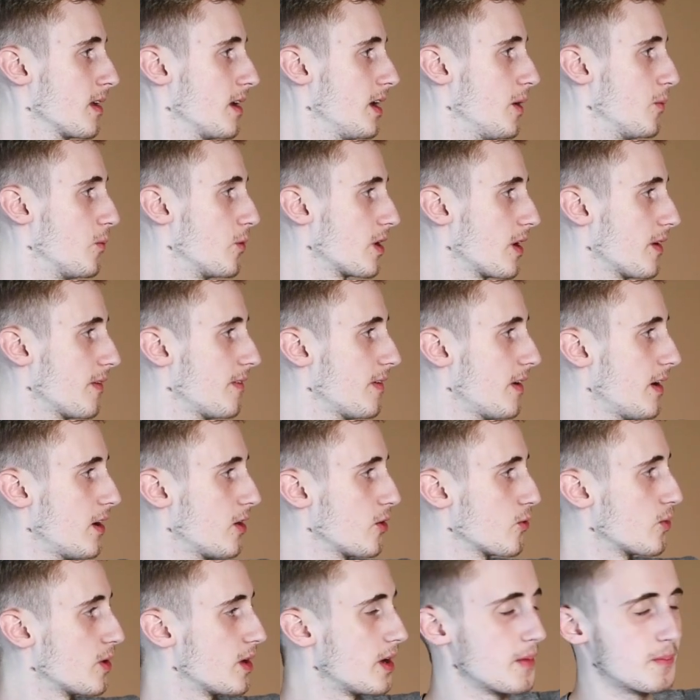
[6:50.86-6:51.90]
And what I
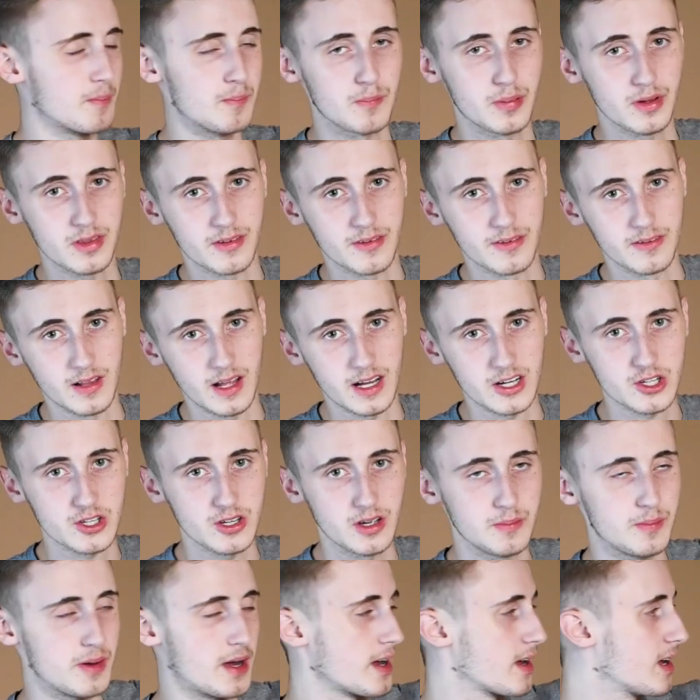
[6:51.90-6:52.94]
found when I put the
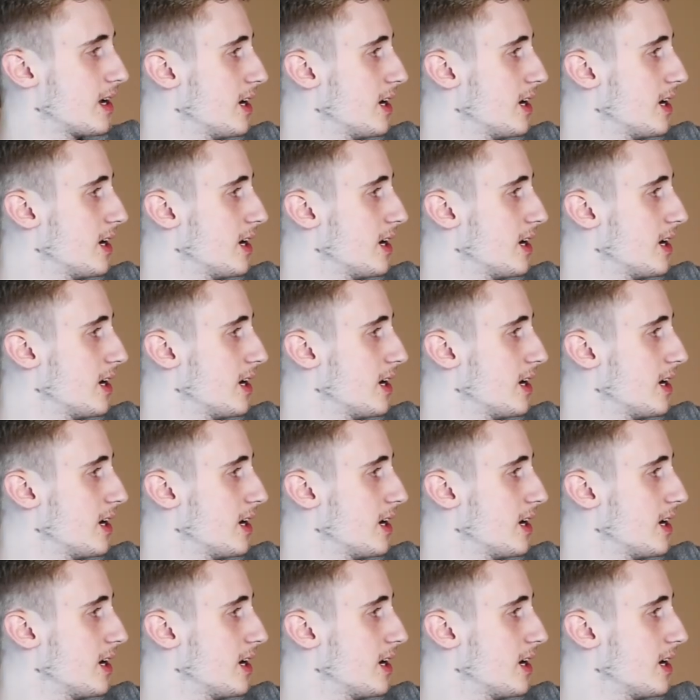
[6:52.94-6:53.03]
flashlight back